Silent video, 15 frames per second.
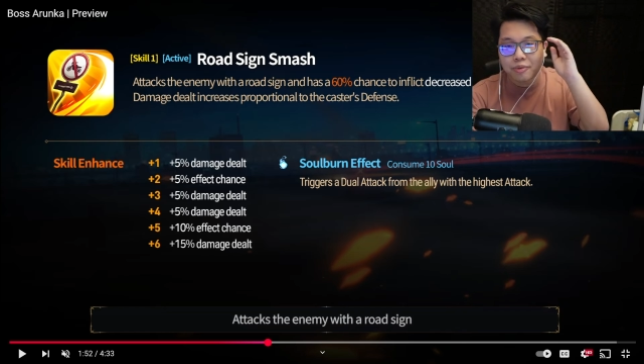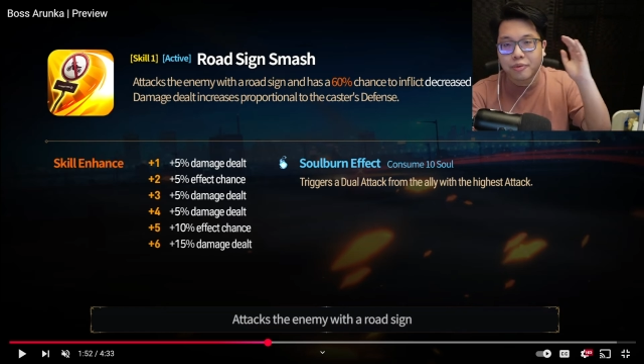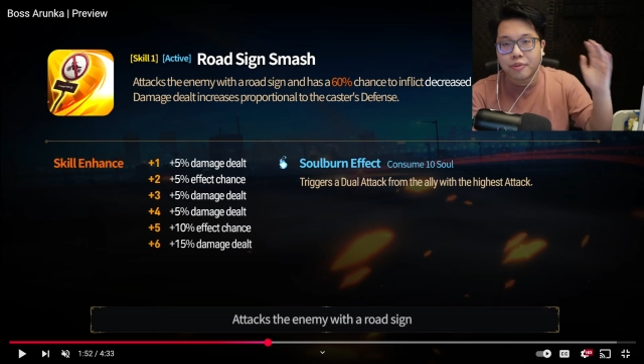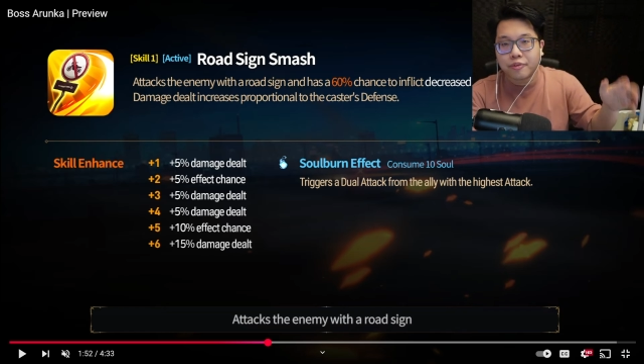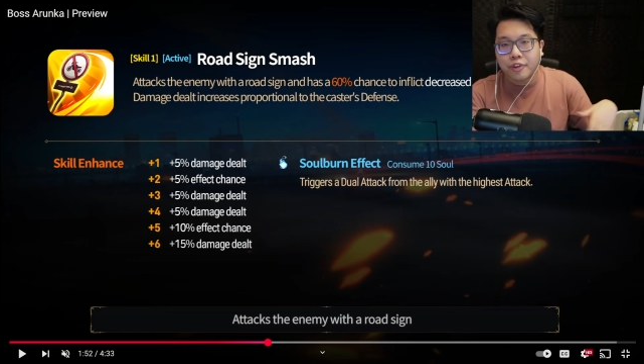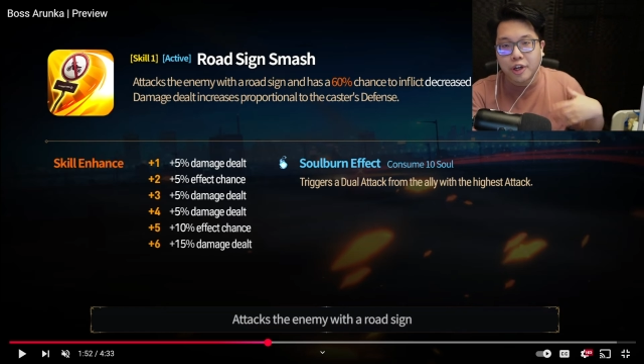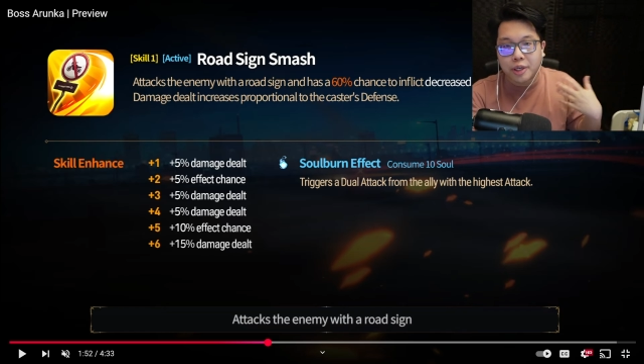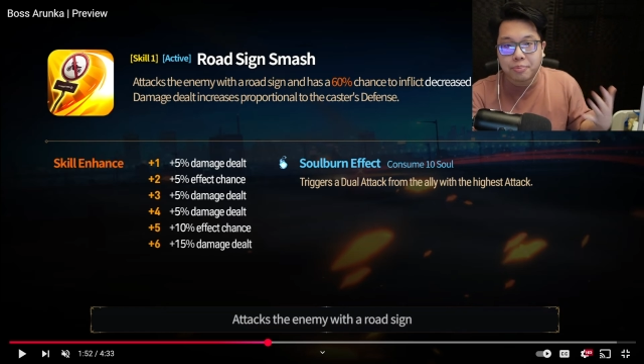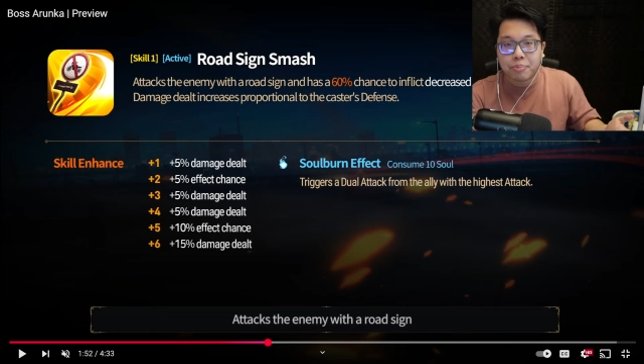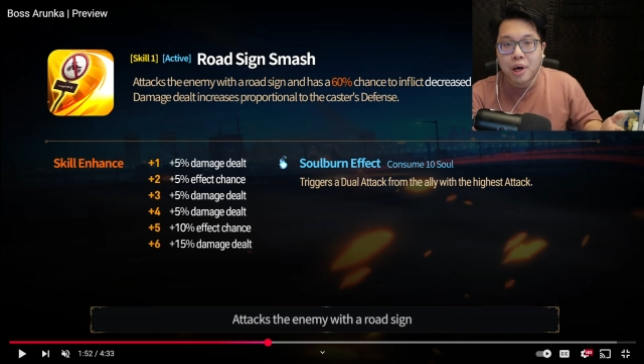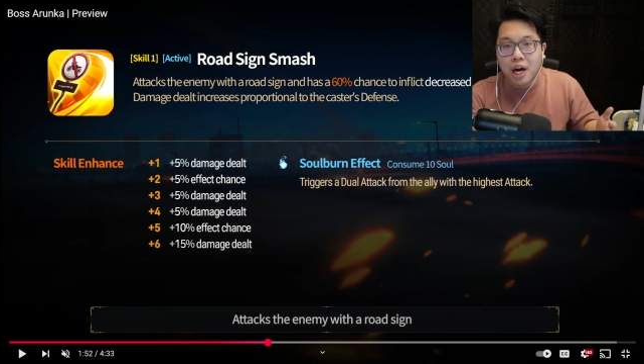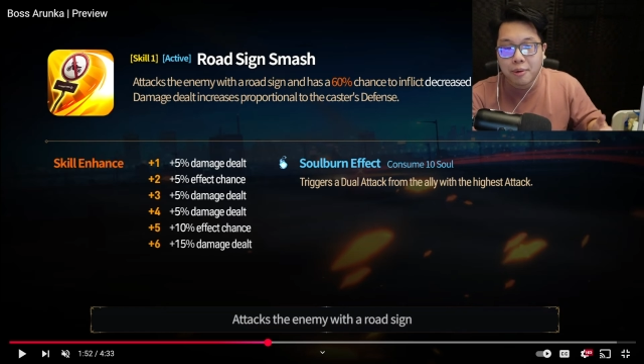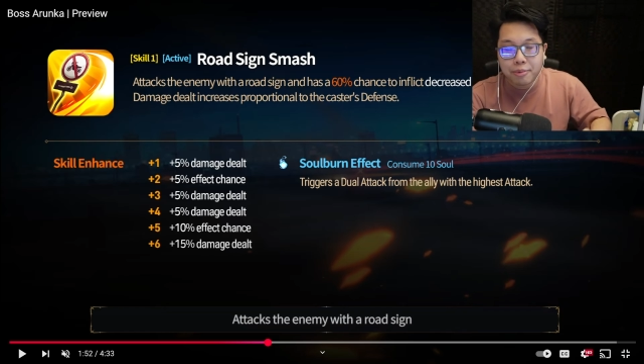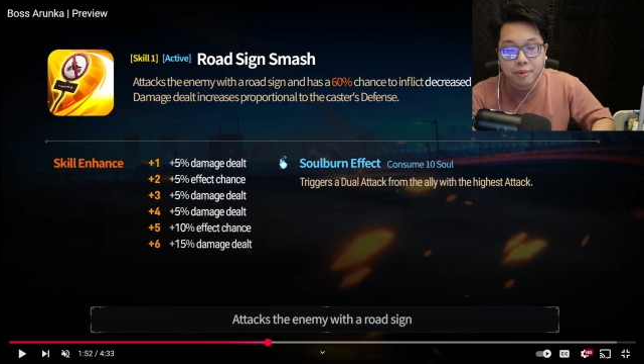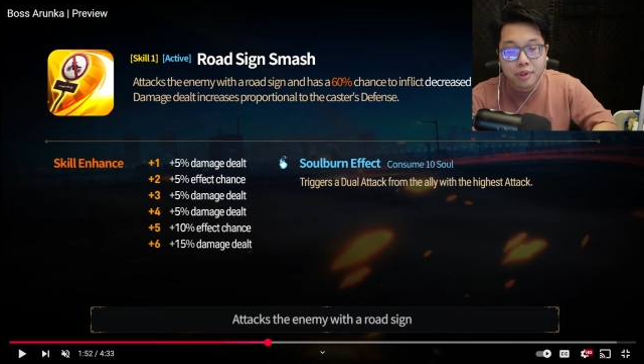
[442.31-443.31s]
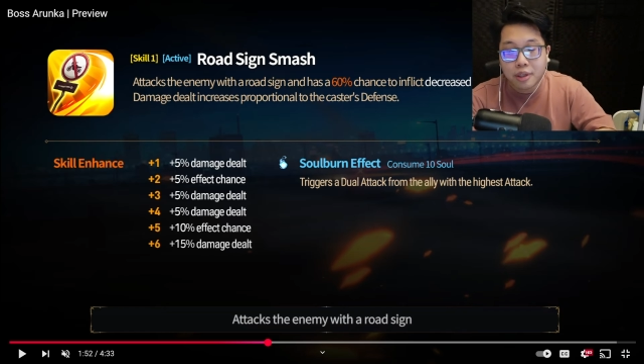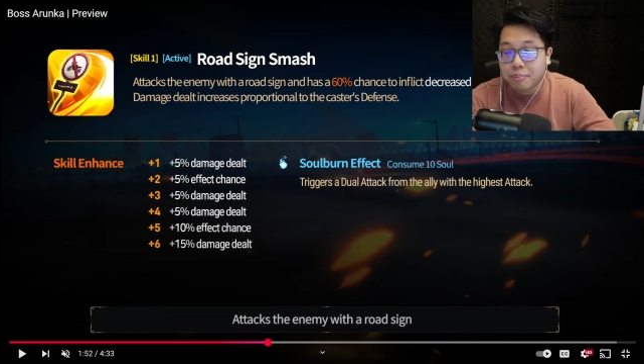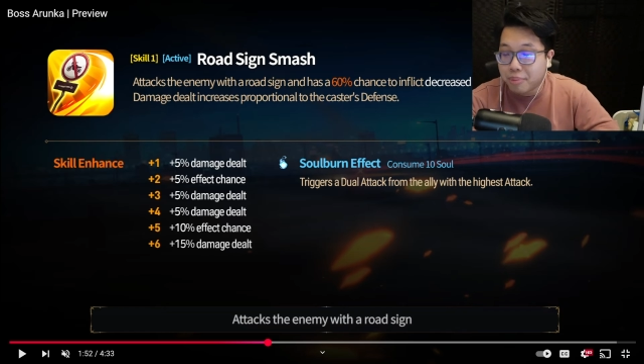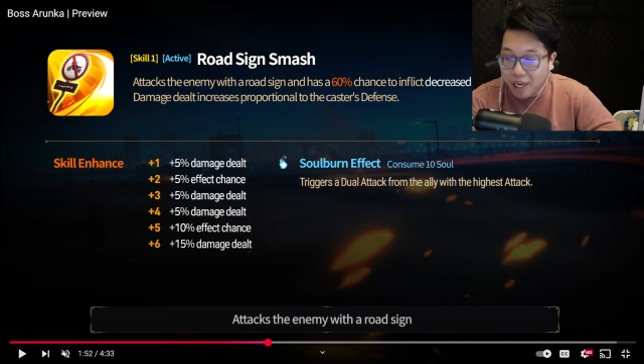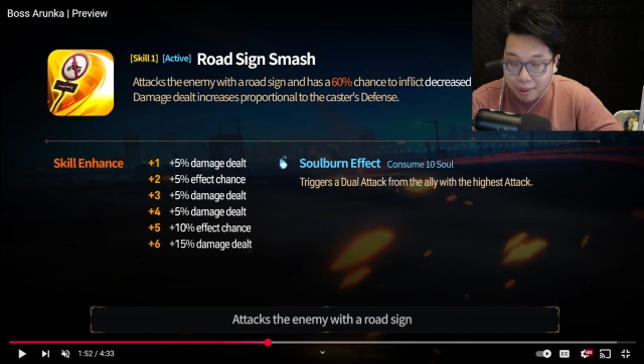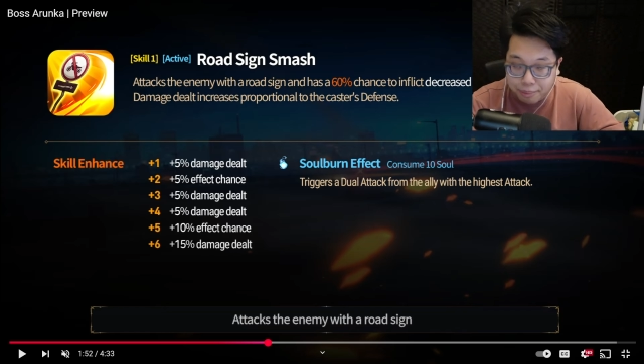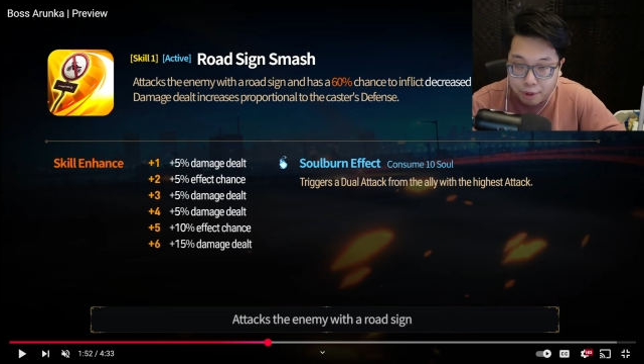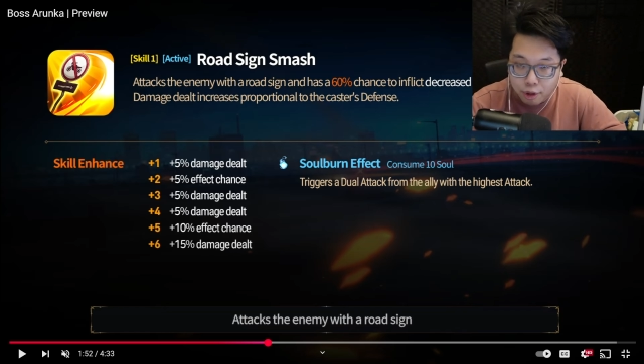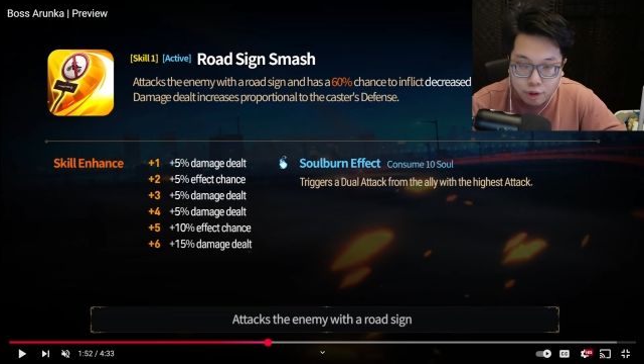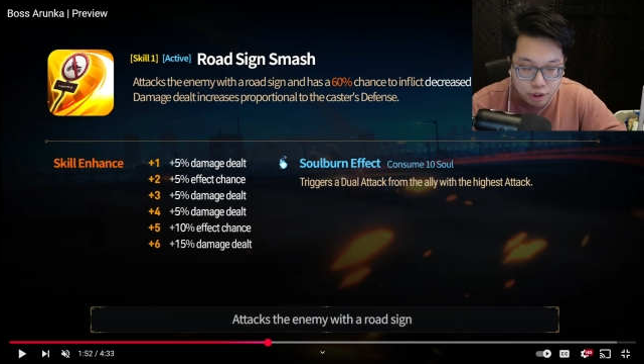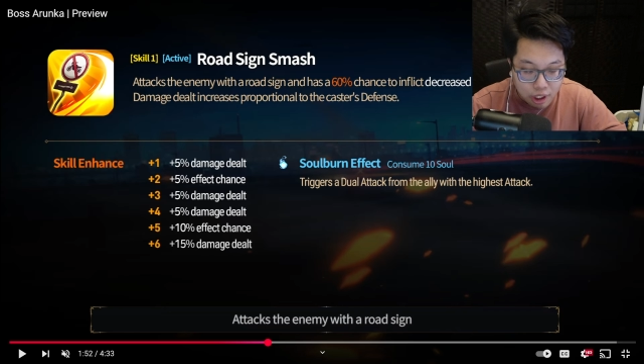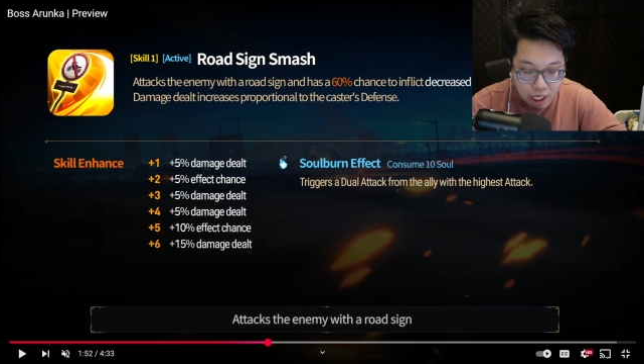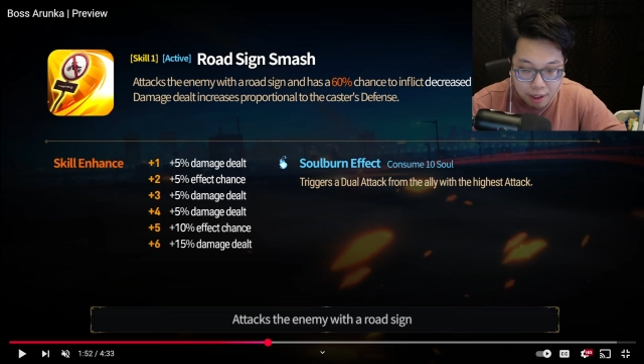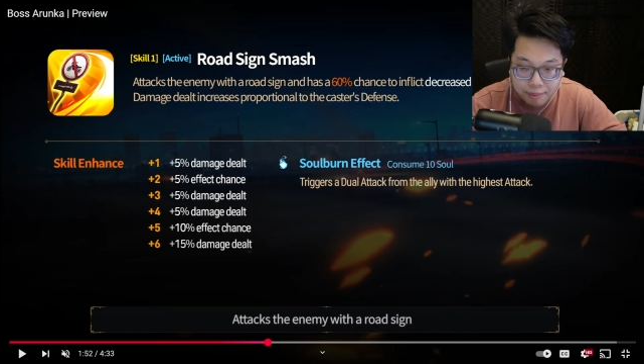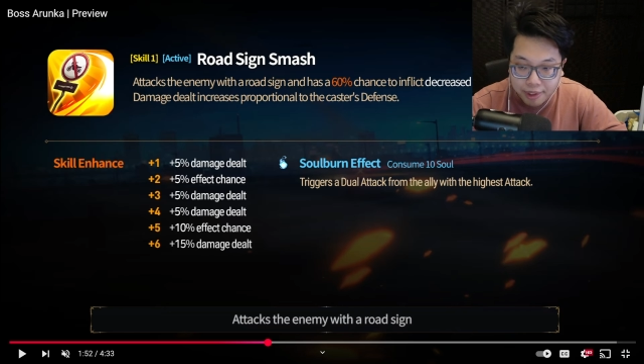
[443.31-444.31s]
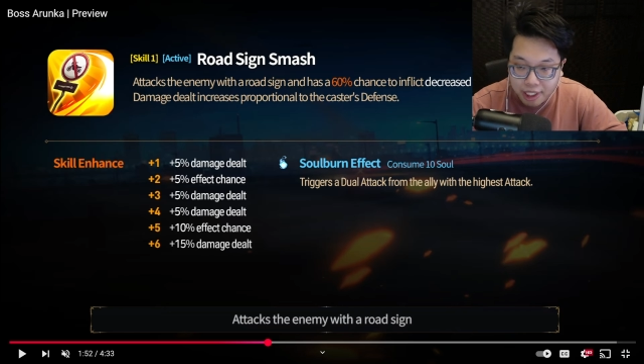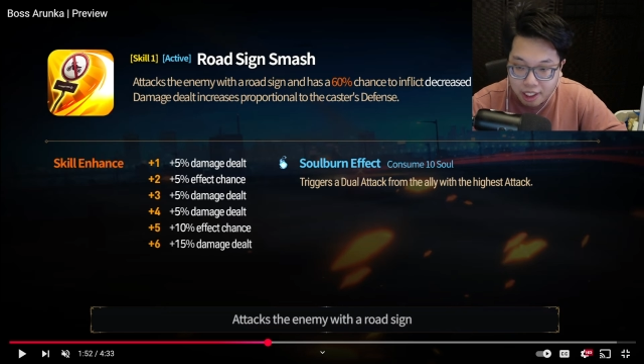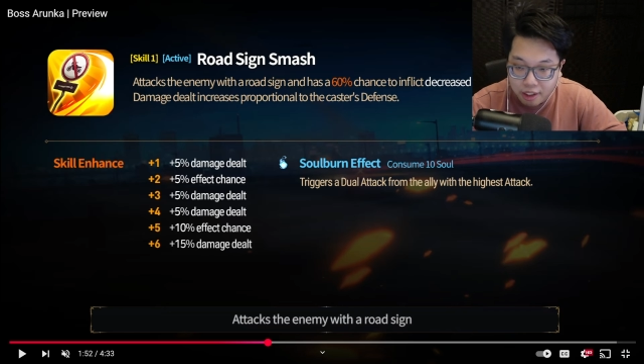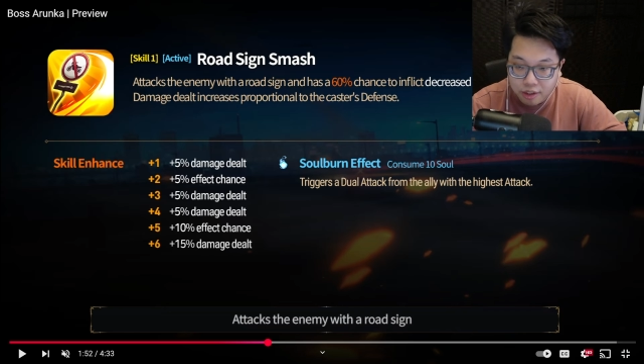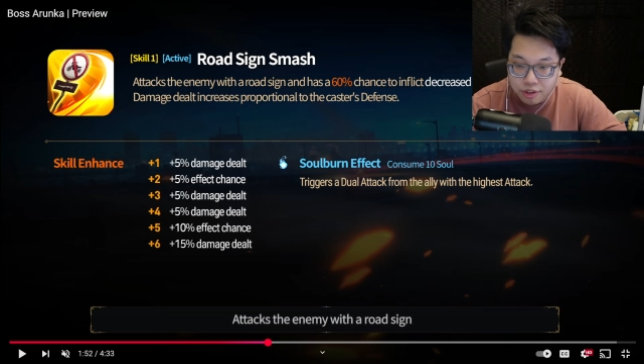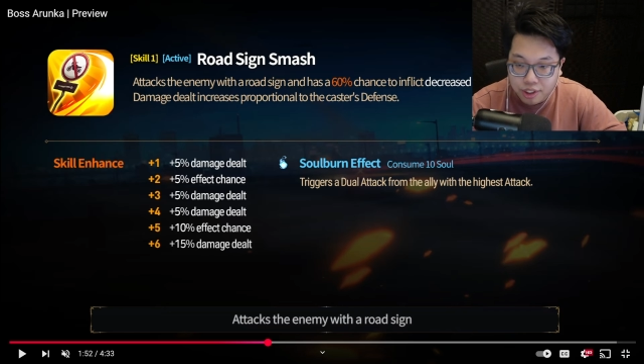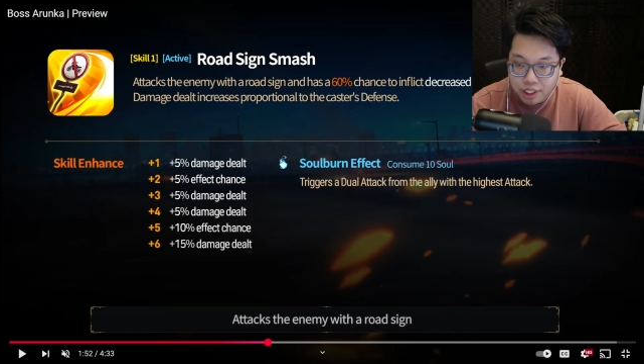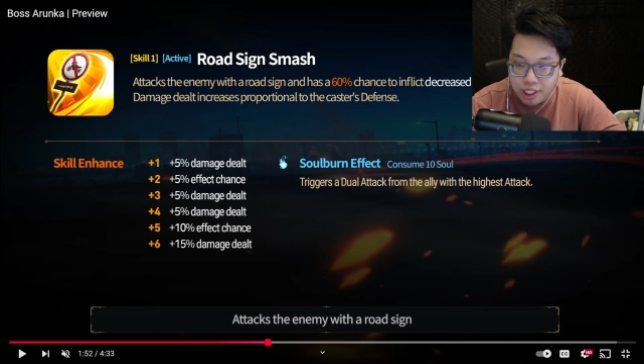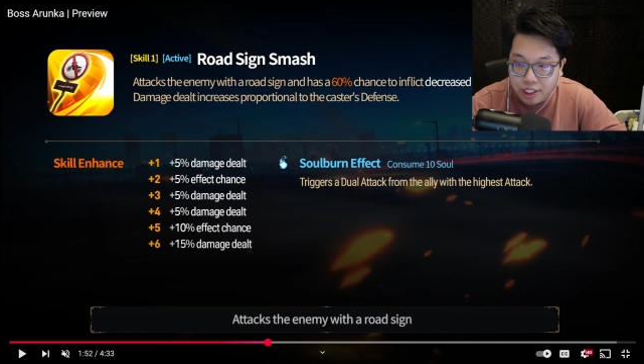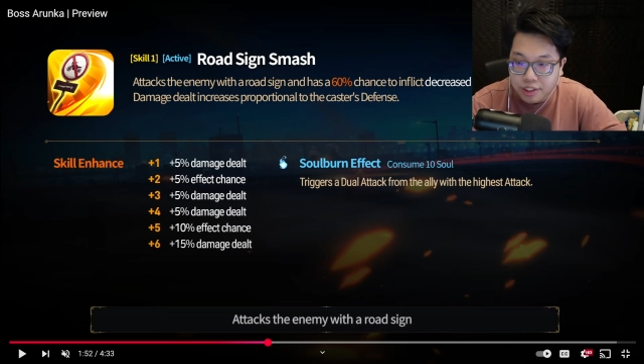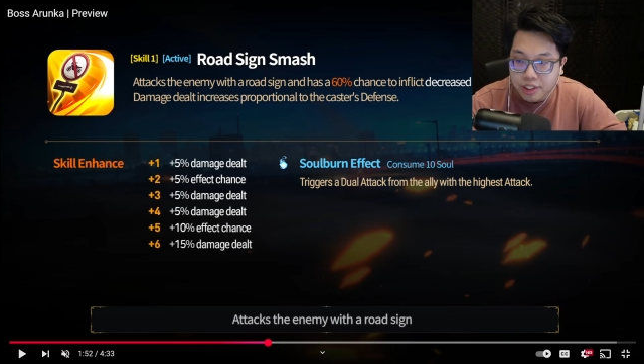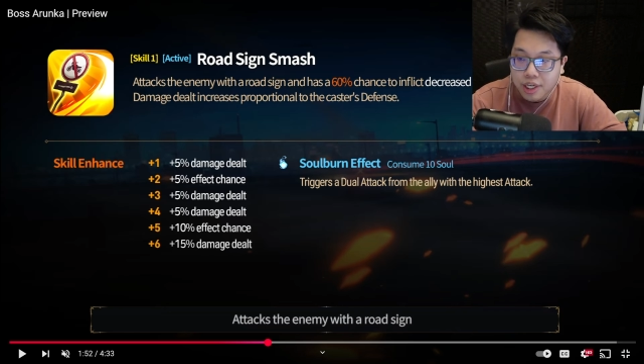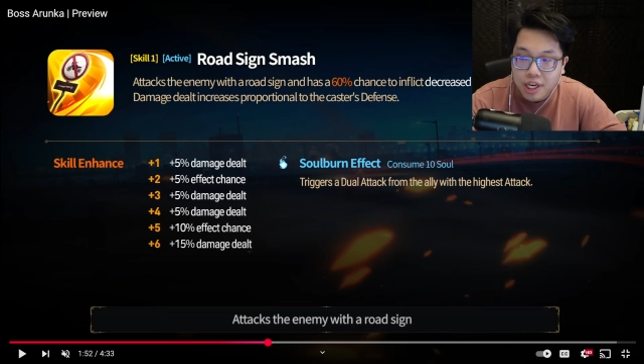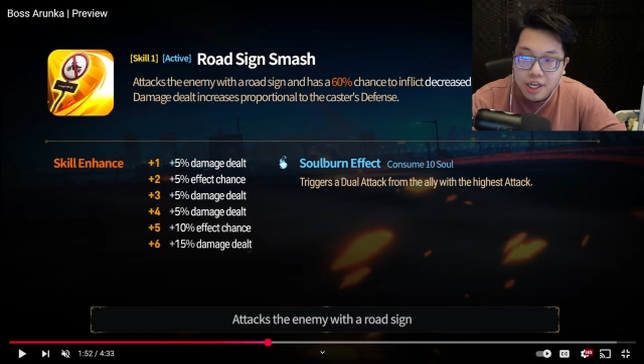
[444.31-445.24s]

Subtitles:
very popular or common characters like this,